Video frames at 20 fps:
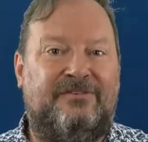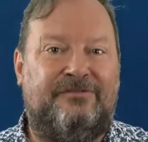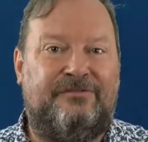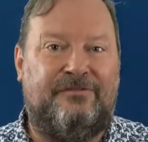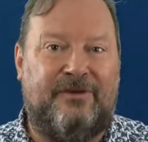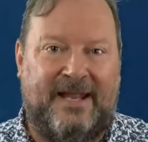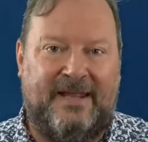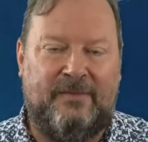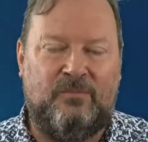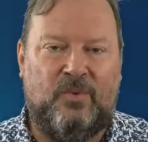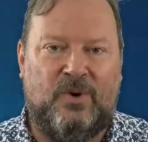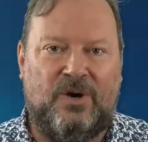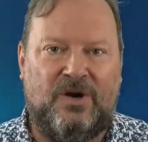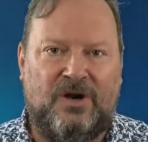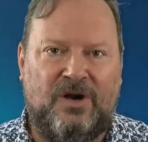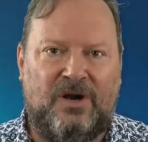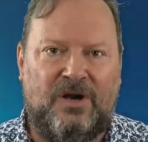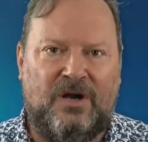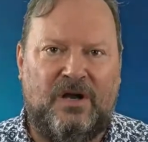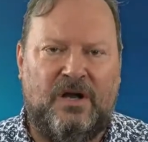
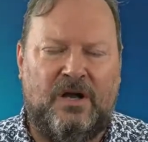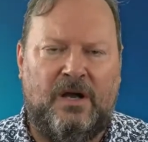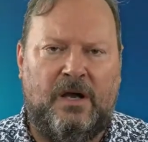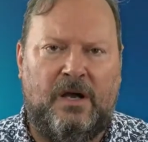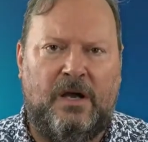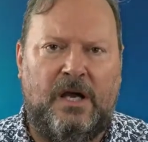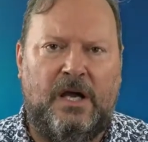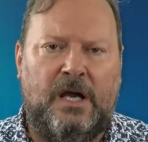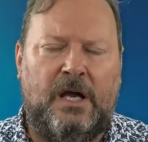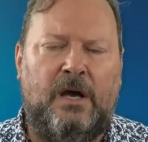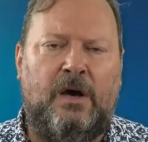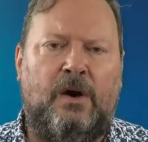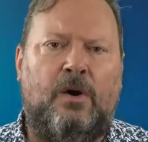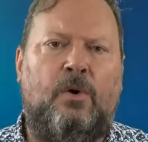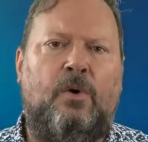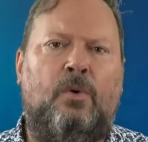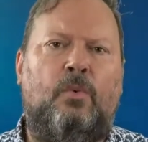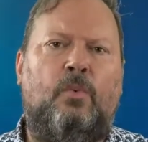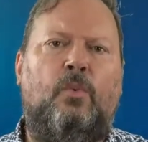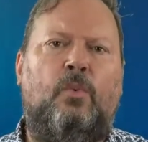framework, uh,
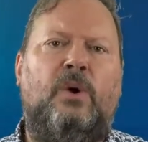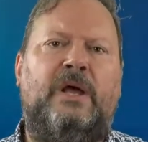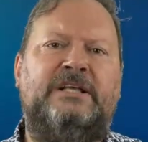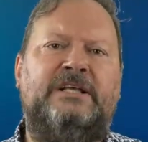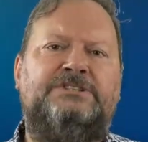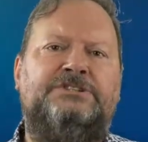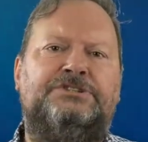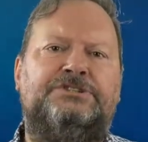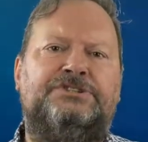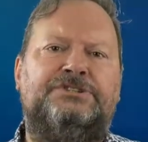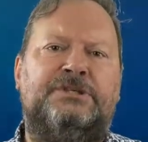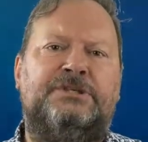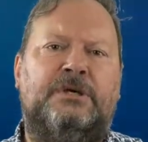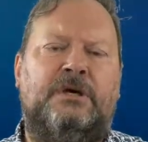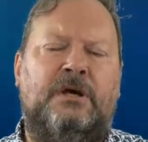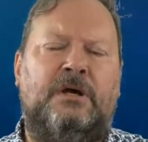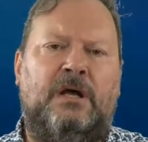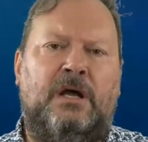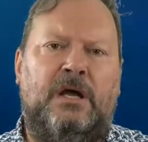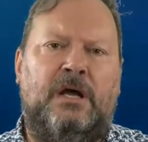which
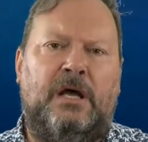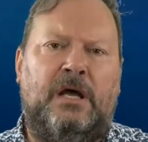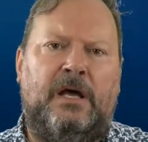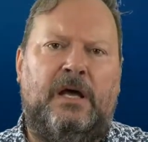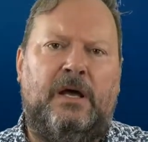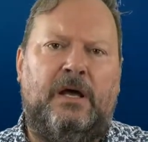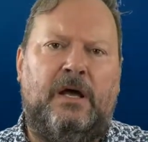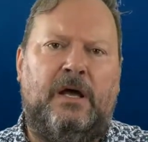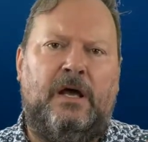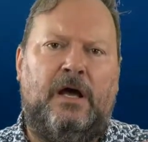uh,